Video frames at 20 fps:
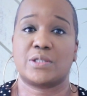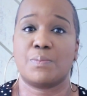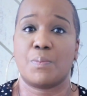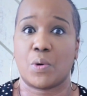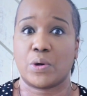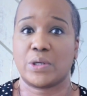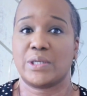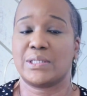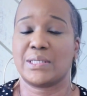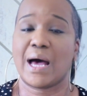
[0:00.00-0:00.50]

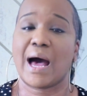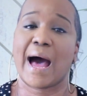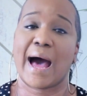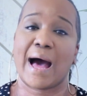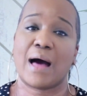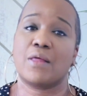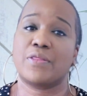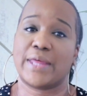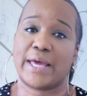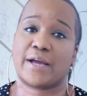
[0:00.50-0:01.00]
monitor
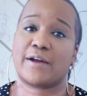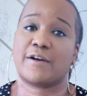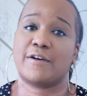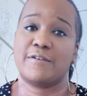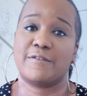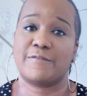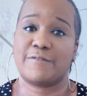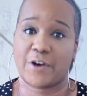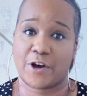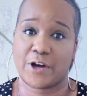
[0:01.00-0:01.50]
how they're
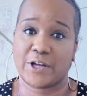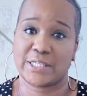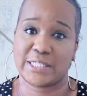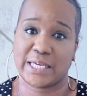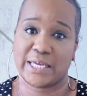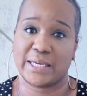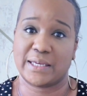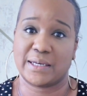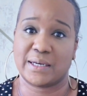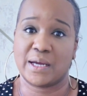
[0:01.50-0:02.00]

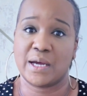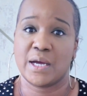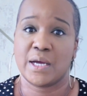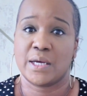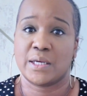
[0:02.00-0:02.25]
converting.